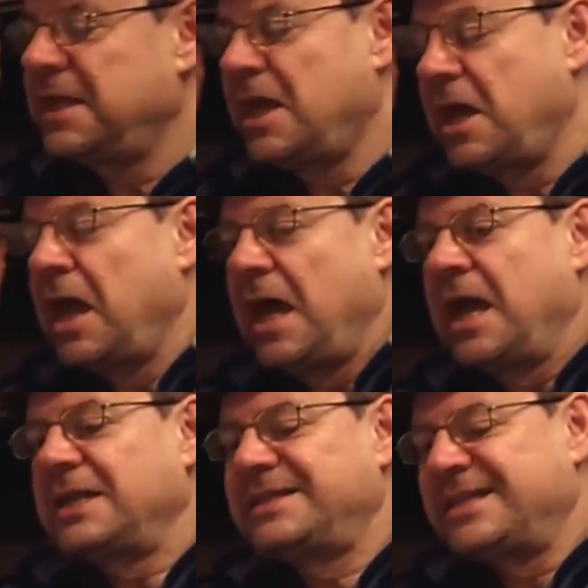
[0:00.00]
Now,
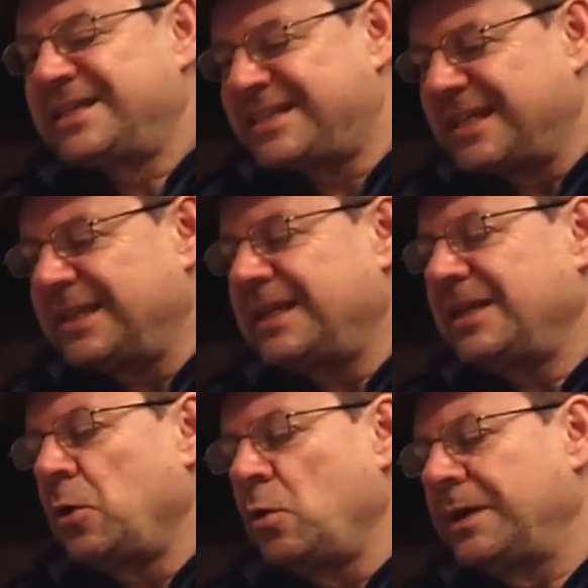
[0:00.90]

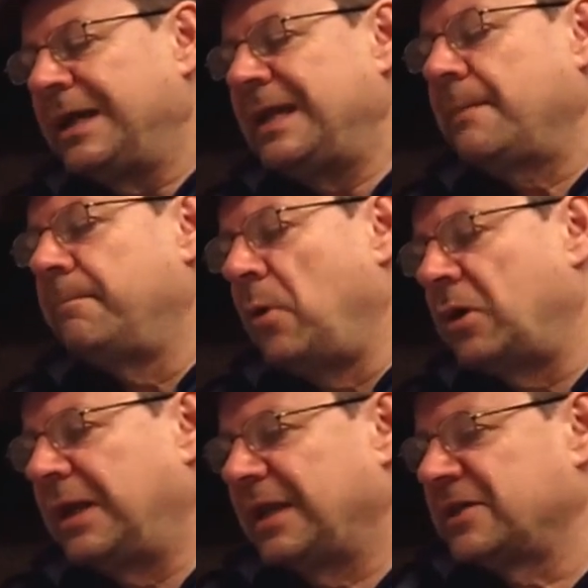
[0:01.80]
distillery only
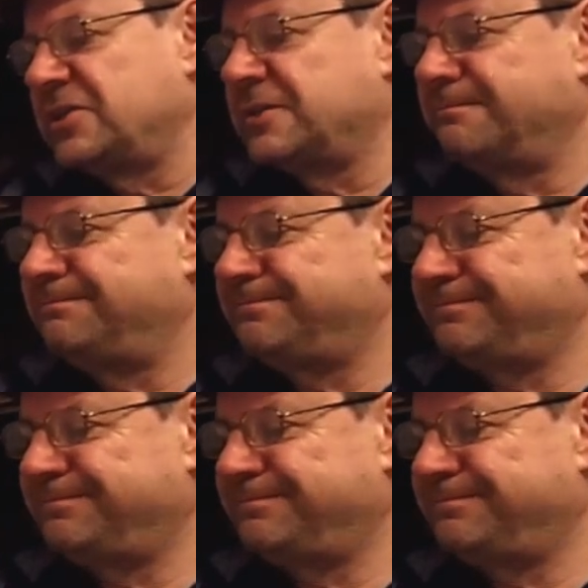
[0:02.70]
bottlings